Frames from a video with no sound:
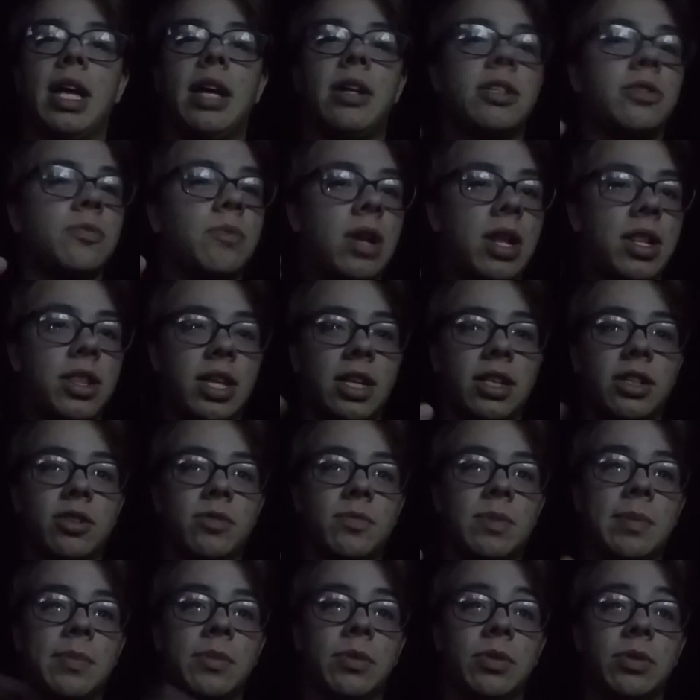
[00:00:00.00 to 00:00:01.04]
I just want to thank those
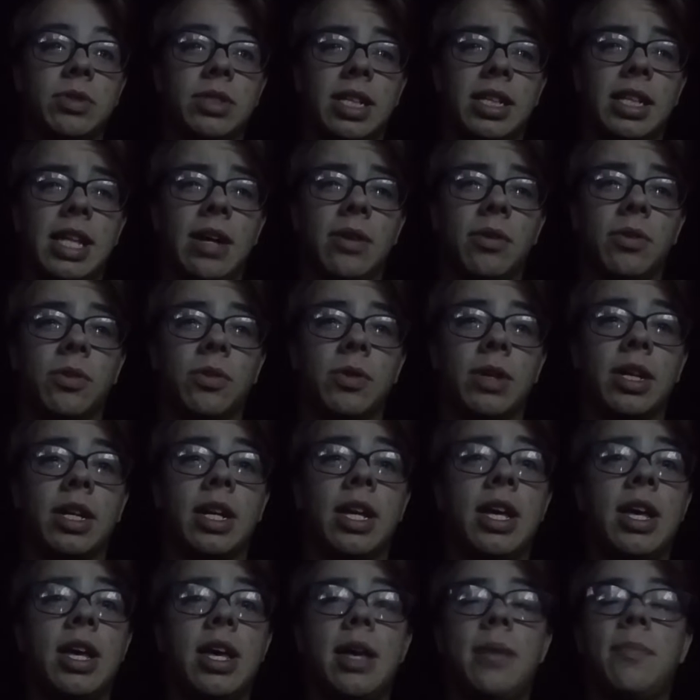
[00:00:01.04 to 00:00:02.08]
people who said that real quick. It
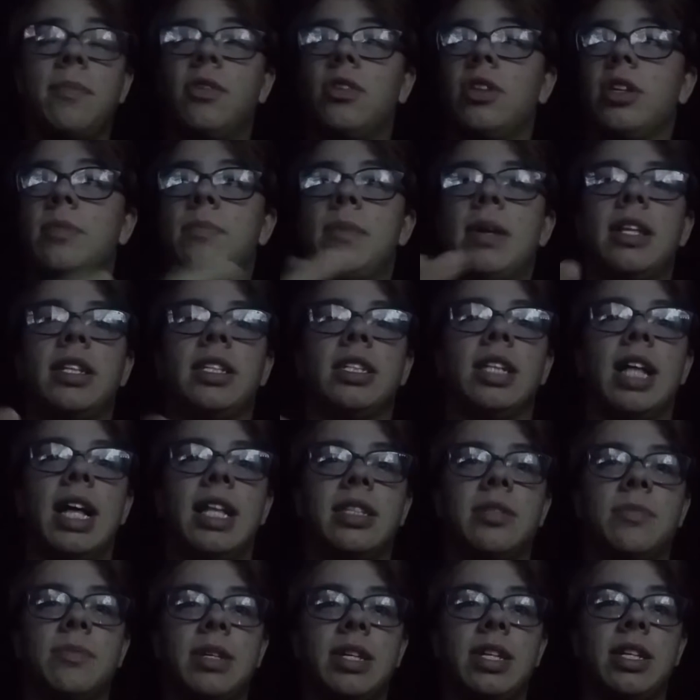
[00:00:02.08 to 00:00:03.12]
really meant a lot
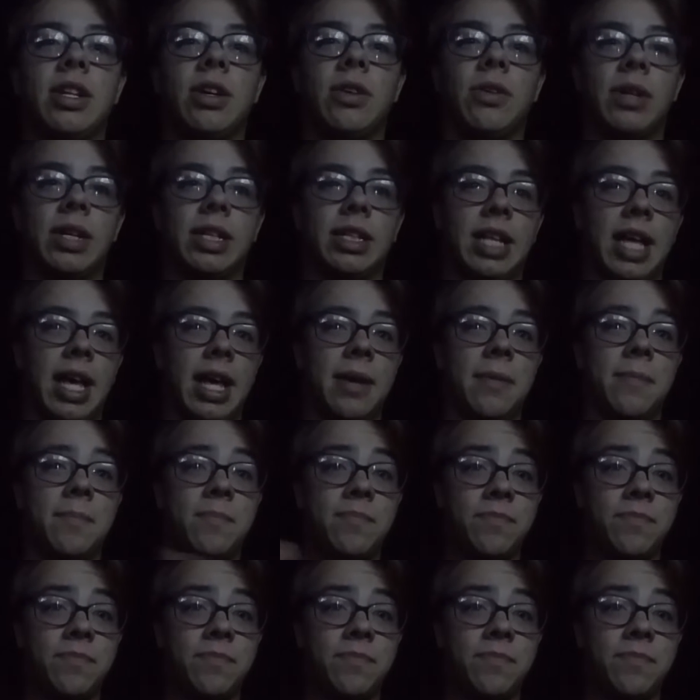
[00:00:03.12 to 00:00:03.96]
to me knowing that